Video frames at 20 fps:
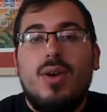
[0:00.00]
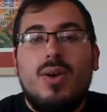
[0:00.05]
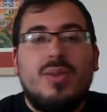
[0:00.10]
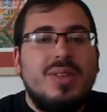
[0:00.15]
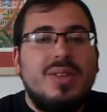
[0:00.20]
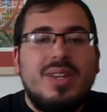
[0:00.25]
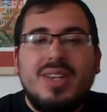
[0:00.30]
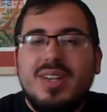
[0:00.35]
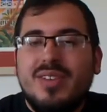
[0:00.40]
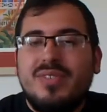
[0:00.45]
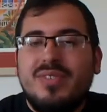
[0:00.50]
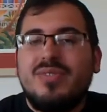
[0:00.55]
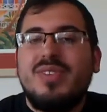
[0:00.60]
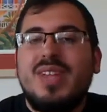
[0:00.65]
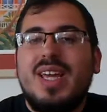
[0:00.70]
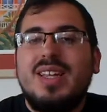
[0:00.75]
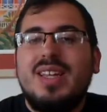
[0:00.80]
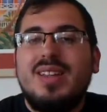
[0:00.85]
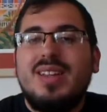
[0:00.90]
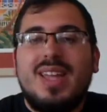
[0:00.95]
only to
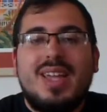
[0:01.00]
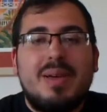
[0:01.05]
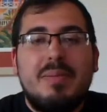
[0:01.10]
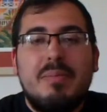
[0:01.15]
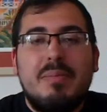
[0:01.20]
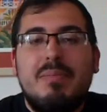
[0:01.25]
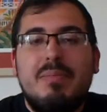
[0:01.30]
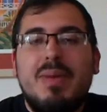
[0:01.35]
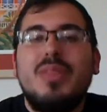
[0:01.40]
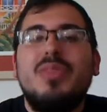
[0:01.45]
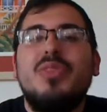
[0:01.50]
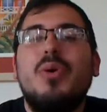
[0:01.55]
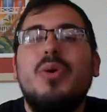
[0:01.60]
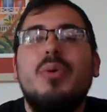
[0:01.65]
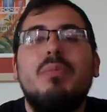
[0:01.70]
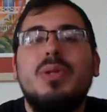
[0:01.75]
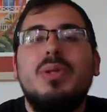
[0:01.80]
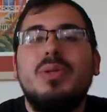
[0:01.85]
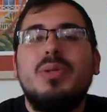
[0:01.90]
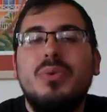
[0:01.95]
deflate like a
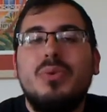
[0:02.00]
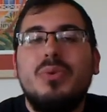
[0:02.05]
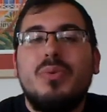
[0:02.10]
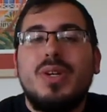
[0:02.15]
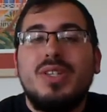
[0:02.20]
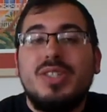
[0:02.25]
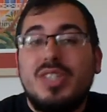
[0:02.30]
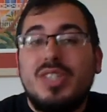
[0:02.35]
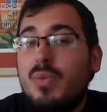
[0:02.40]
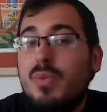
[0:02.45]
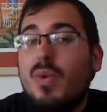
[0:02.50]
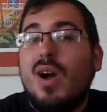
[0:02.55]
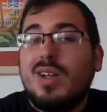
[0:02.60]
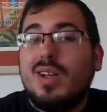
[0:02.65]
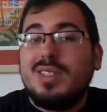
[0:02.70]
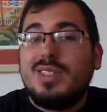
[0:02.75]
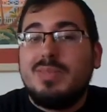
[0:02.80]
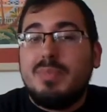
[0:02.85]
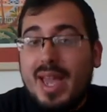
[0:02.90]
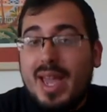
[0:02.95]
month-old balloon when she
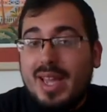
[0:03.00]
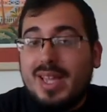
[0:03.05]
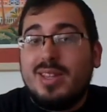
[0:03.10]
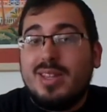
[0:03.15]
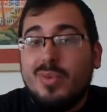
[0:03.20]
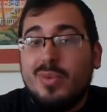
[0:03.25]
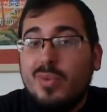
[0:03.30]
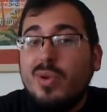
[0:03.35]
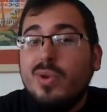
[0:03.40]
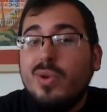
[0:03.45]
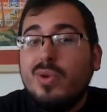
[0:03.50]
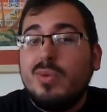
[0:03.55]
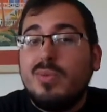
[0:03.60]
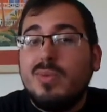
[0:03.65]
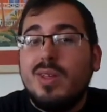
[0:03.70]
walks back in the room,